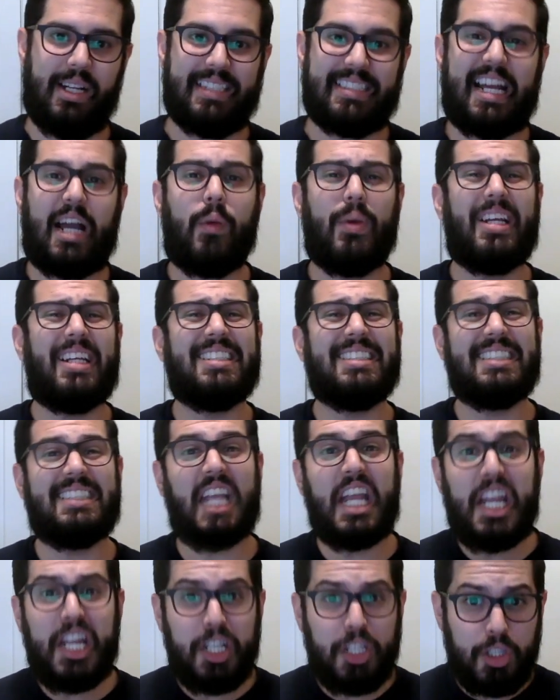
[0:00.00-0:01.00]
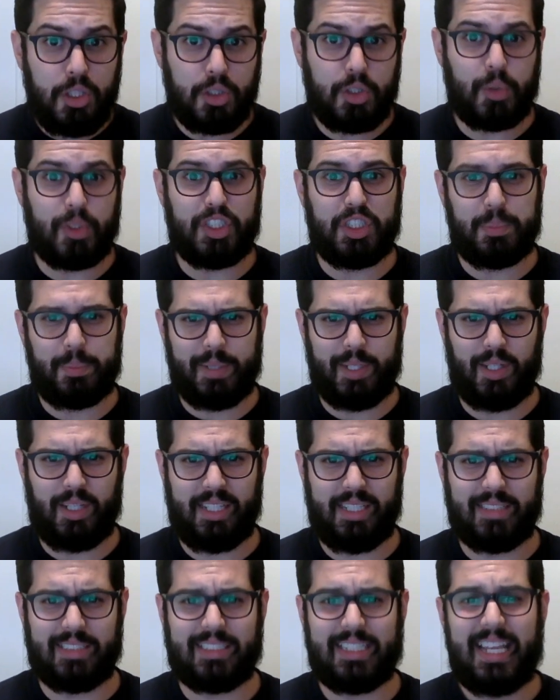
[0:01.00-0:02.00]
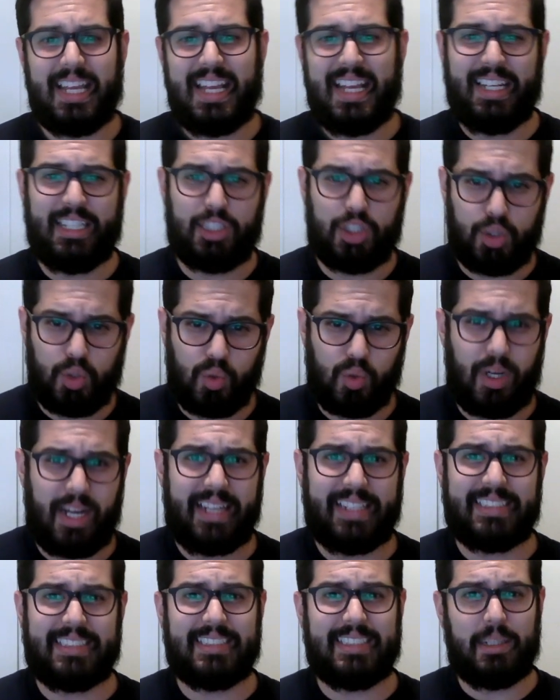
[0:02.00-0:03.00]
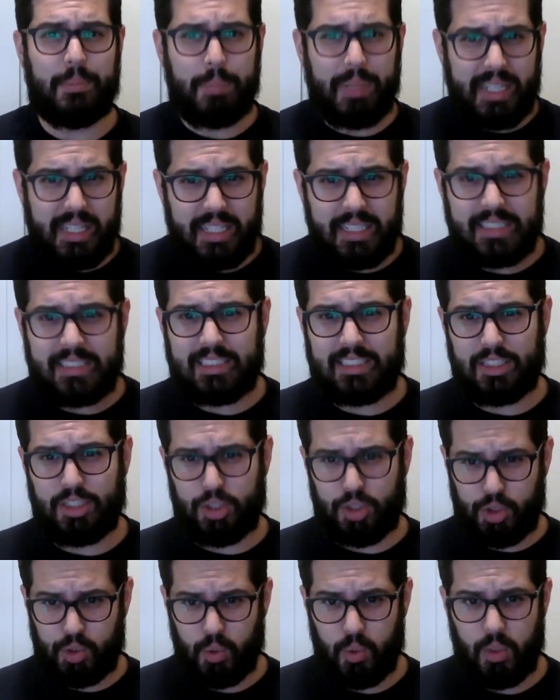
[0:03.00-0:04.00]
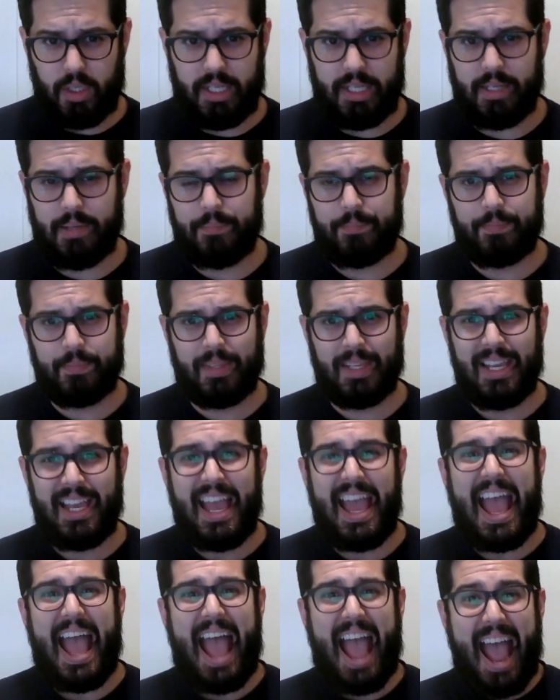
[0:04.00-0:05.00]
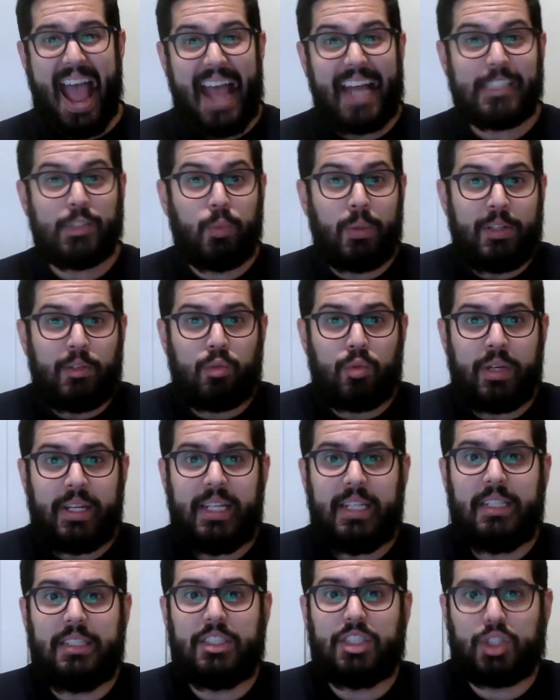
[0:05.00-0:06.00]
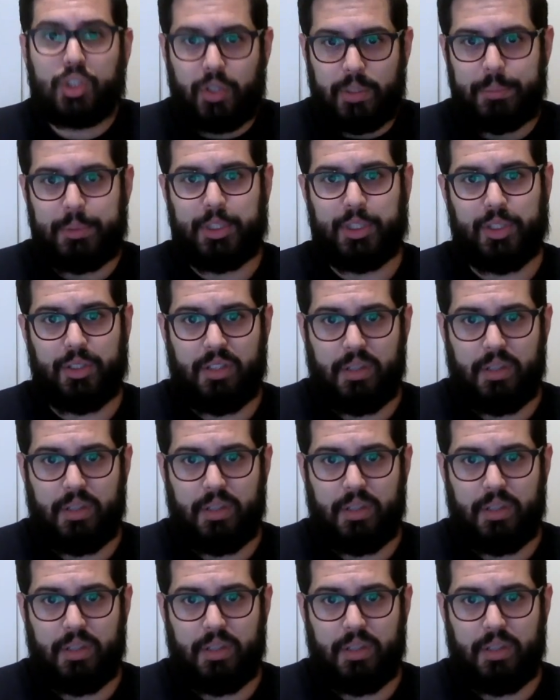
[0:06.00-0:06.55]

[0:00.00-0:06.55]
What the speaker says: It's how we continue to experience his grace and peace and joy. As we read scripture,